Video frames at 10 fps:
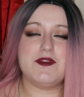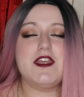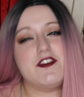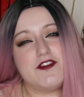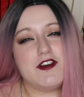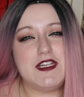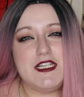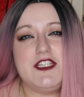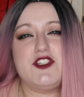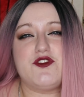at the very
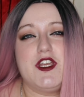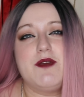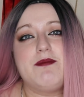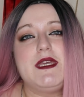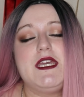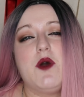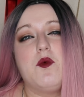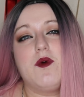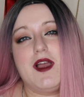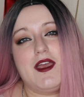least, try and be
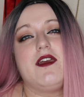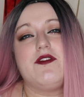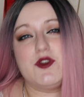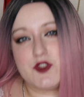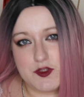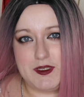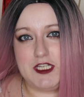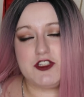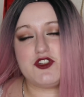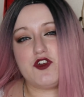aware of your
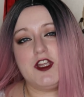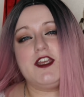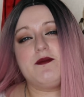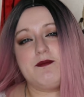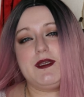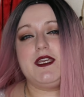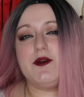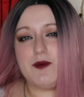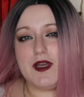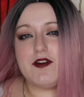speech. Try and be
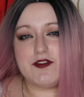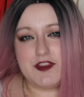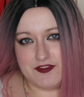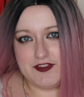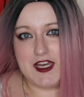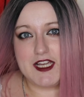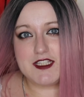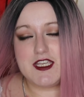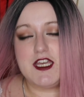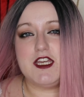aware of the
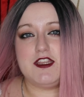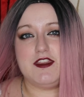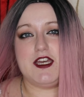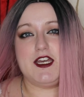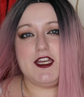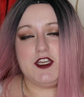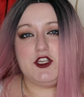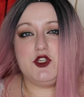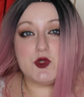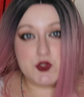fact that
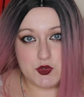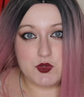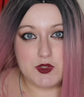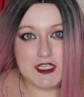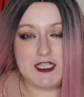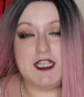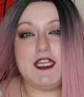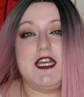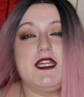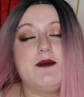you're talking
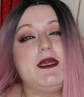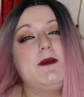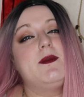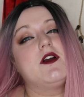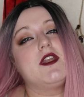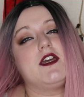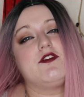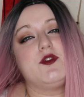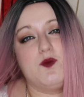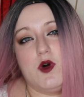and that people are going to have
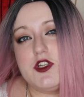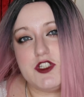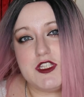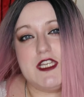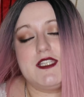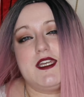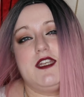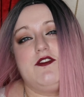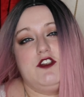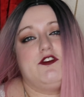to watch this. And
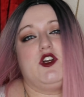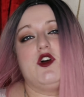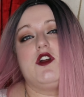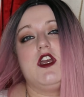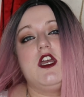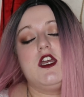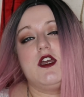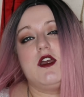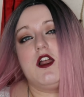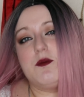if you've got
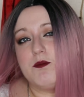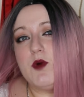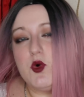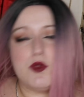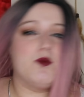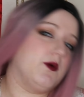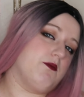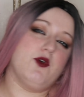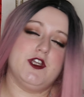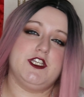a more than one
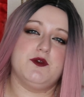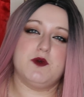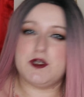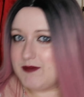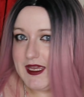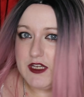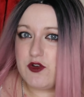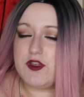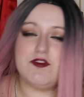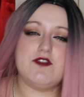point you want to make,
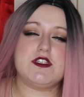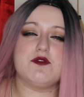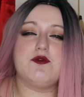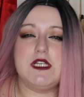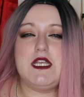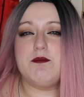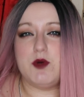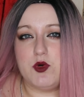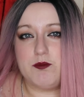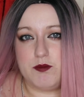or even if it's a really
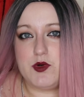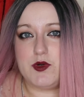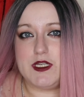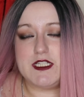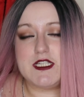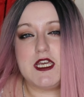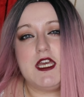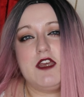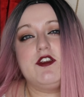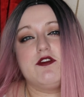important point,
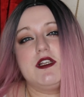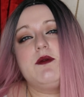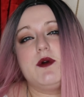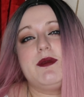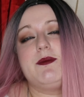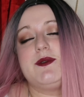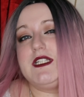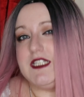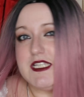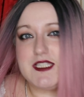if you really want people to
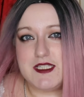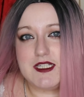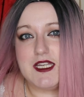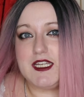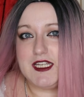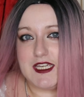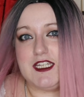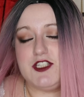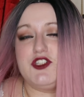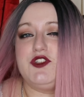listen and
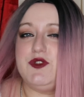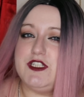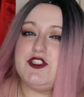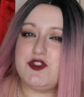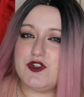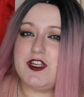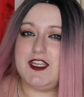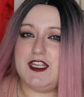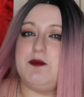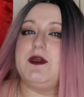engage, you need to try
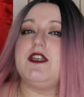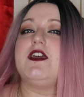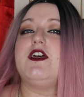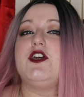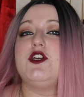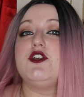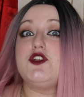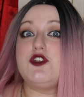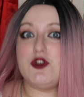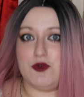and keep it
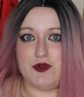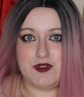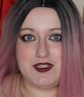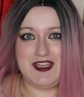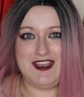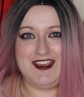short